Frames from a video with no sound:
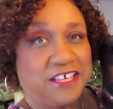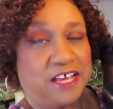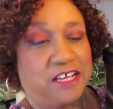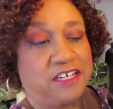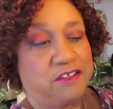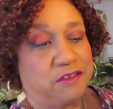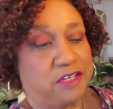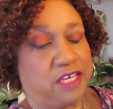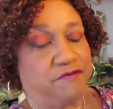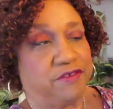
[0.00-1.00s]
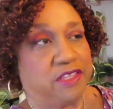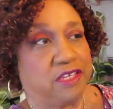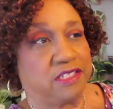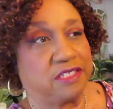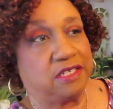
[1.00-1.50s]
I'll leave the link for
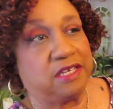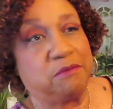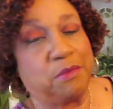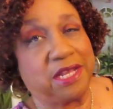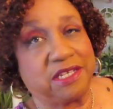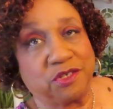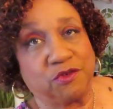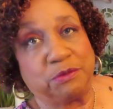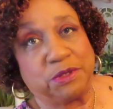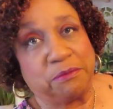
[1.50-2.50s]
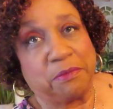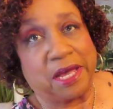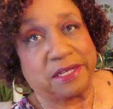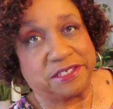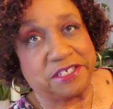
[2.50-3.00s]
this in my description
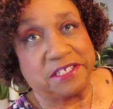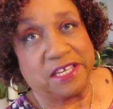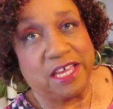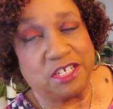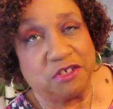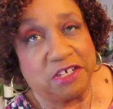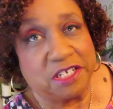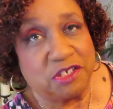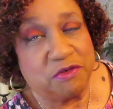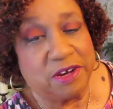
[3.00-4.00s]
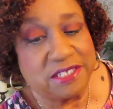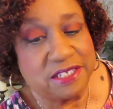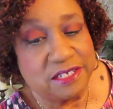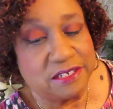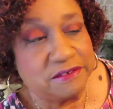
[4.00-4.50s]
box, just in case you're
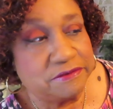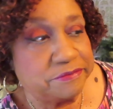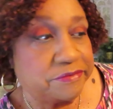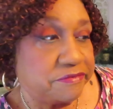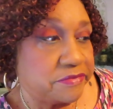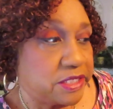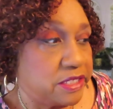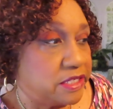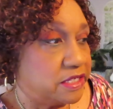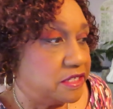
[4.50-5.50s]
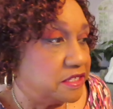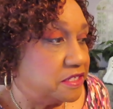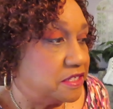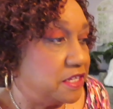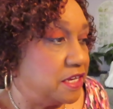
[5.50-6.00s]
interested.
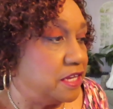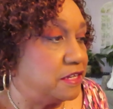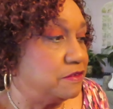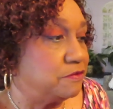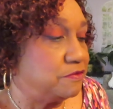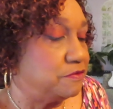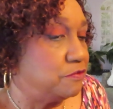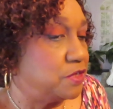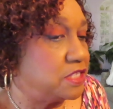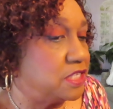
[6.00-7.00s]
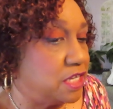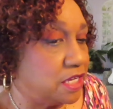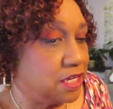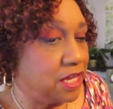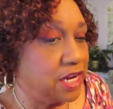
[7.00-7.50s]
And one
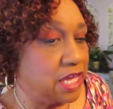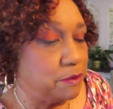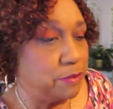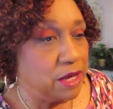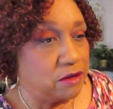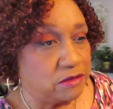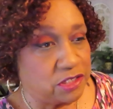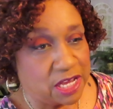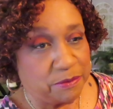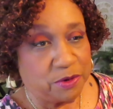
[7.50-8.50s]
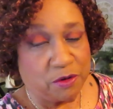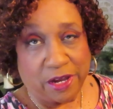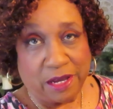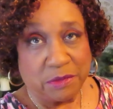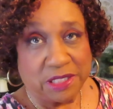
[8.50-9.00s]
thing I like about shopping on
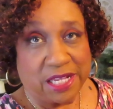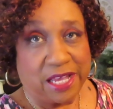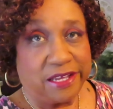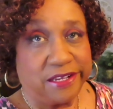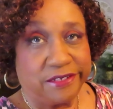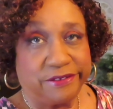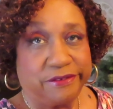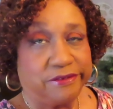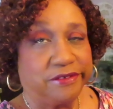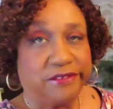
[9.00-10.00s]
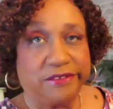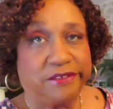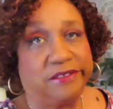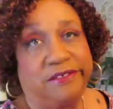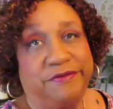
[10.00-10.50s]
Amazon,
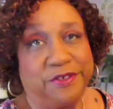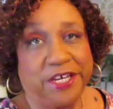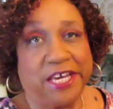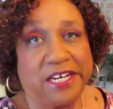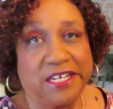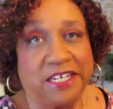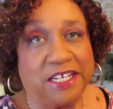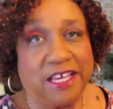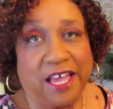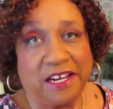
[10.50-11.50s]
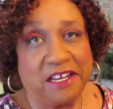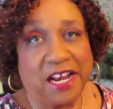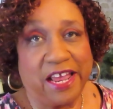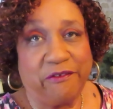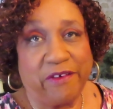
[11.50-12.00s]
if you get it and it
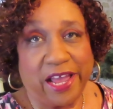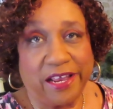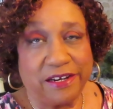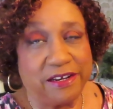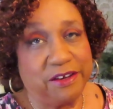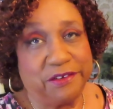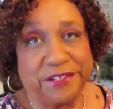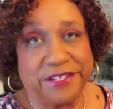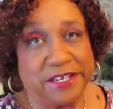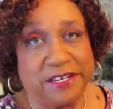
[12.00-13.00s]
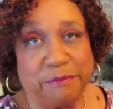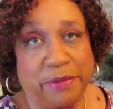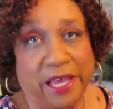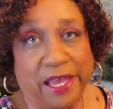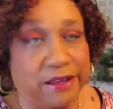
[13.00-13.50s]
ain't right, you can send it
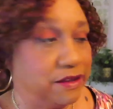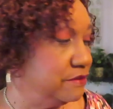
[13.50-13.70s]
back.